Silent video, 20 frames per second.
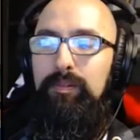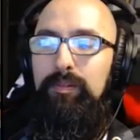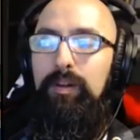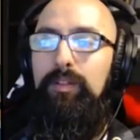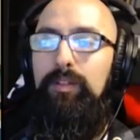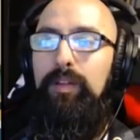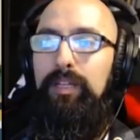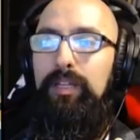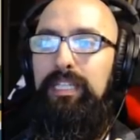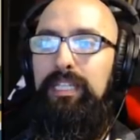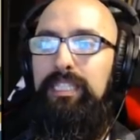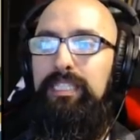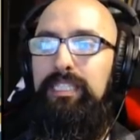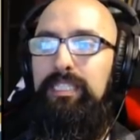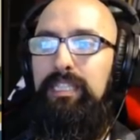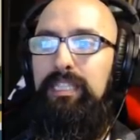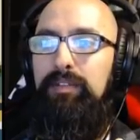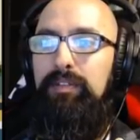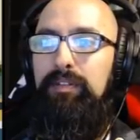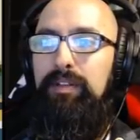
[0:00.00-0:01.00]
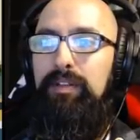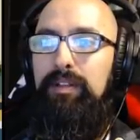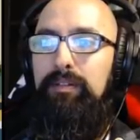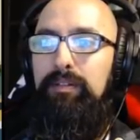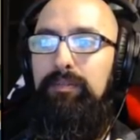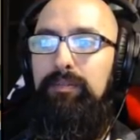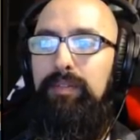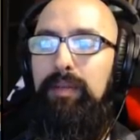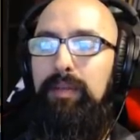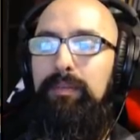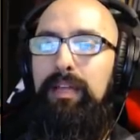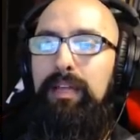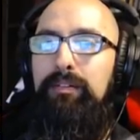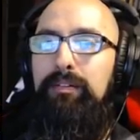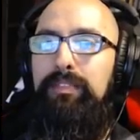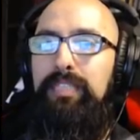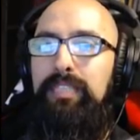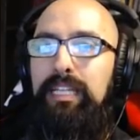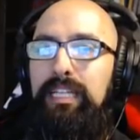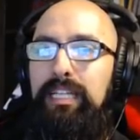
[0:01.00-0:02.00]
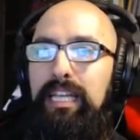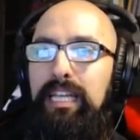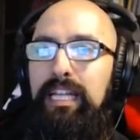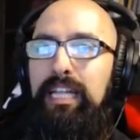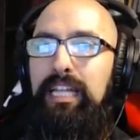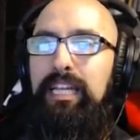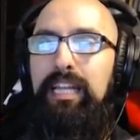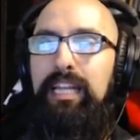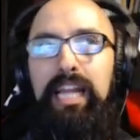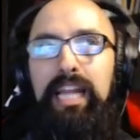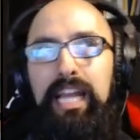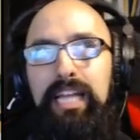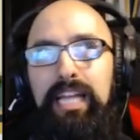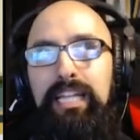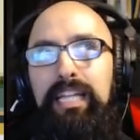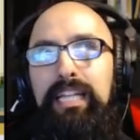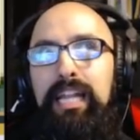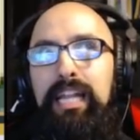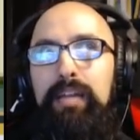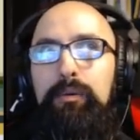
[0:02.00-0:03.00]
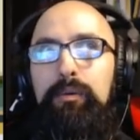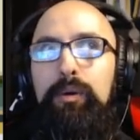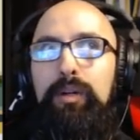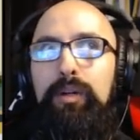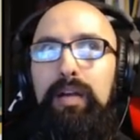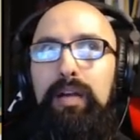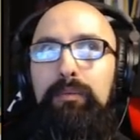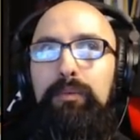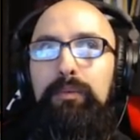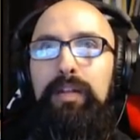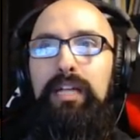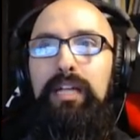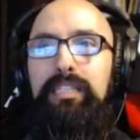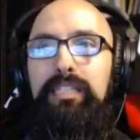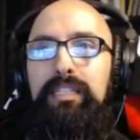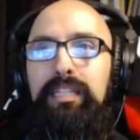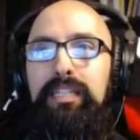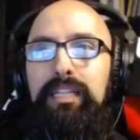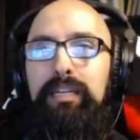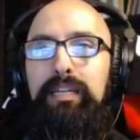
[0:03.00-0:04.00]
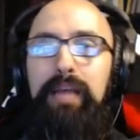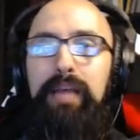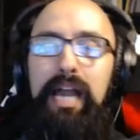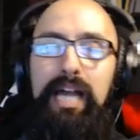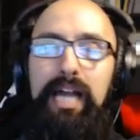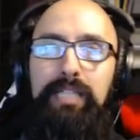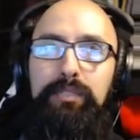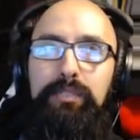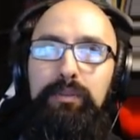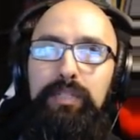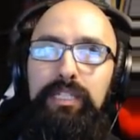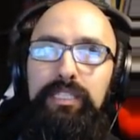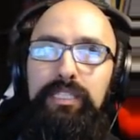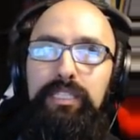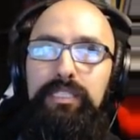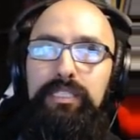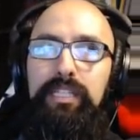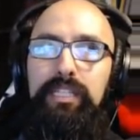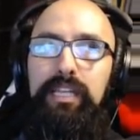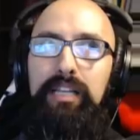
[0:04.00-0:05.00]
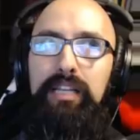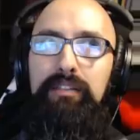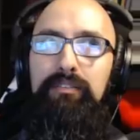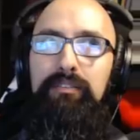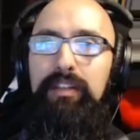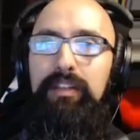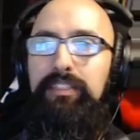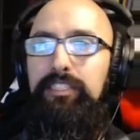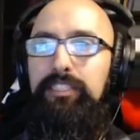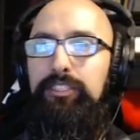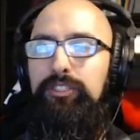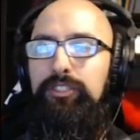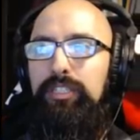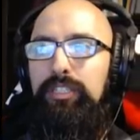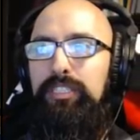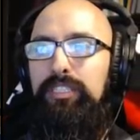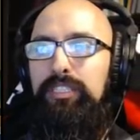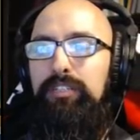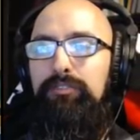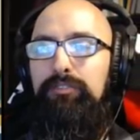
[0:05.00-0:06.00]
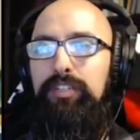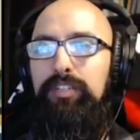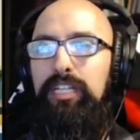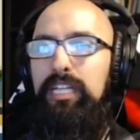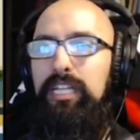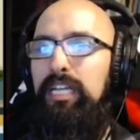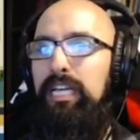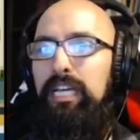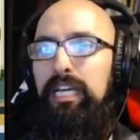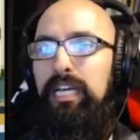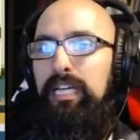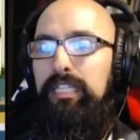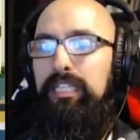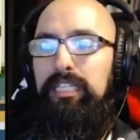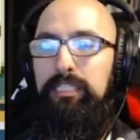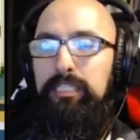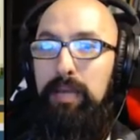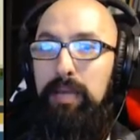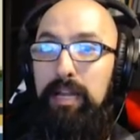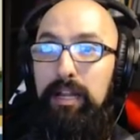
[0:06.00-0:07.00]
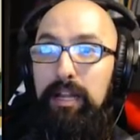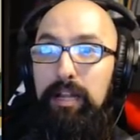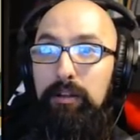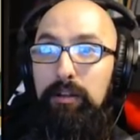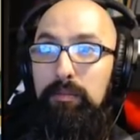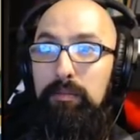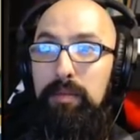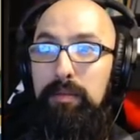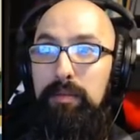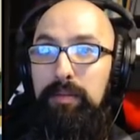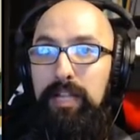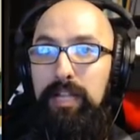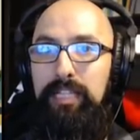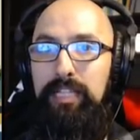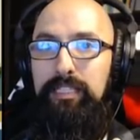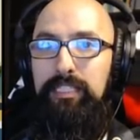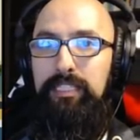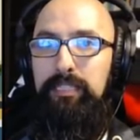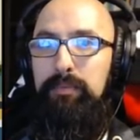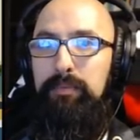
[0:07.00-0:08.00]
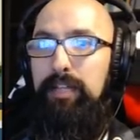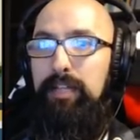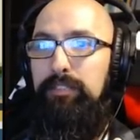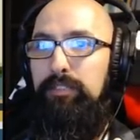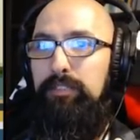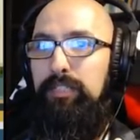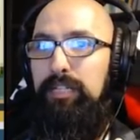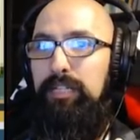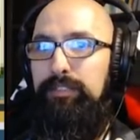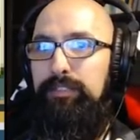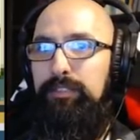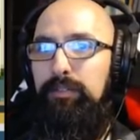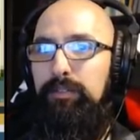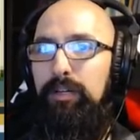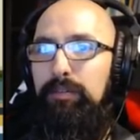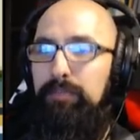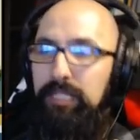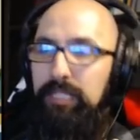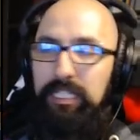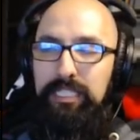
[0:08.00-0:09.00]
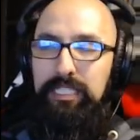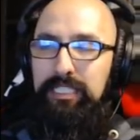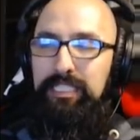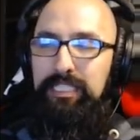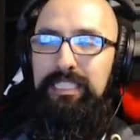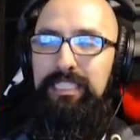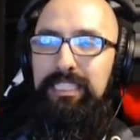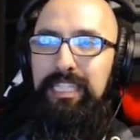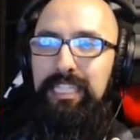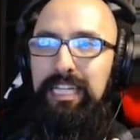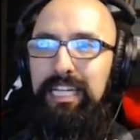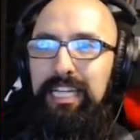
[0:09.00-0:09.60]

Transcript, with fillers: well, no, I think it's just every Yeah, but that was like it, it hit and then it woke up. Whereas I think the past one, it just it eventually shook itself free. It doesn't matter. I don't remember and it doesn't matter. So level 12 because